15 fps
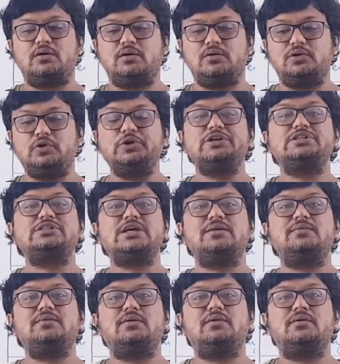units
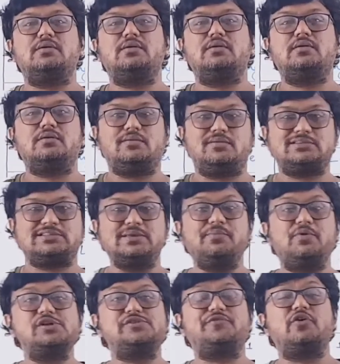and
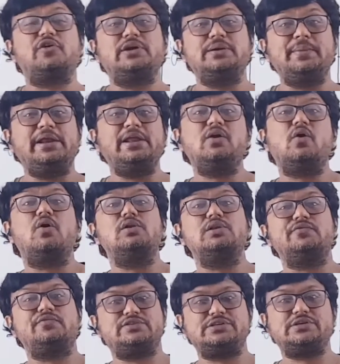symbols for remaining all the
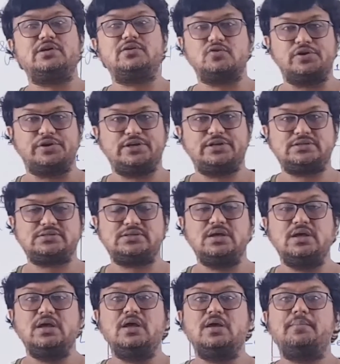physical quantities.
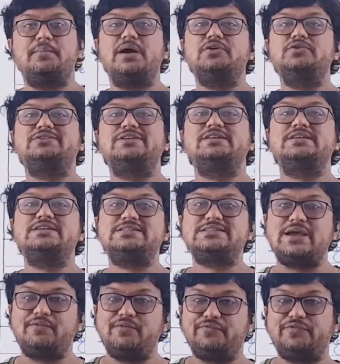By using these
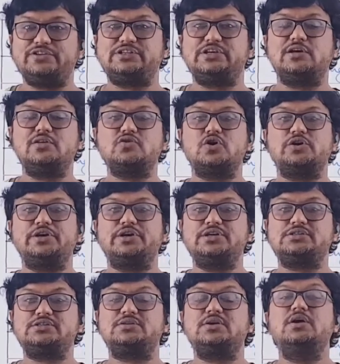7 physical
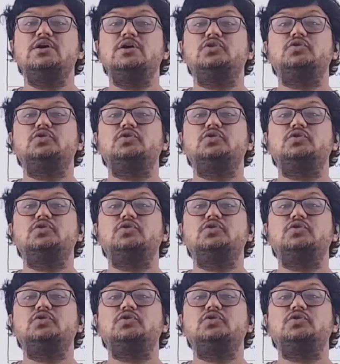quantities, they